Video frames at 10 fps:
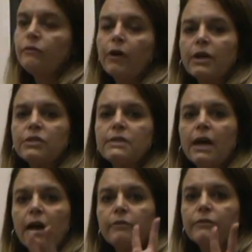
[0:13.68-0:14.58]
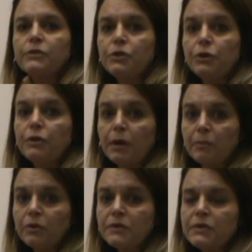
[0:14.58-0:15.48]
Fractions have two
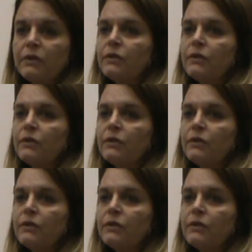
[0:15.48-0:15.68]
numbers.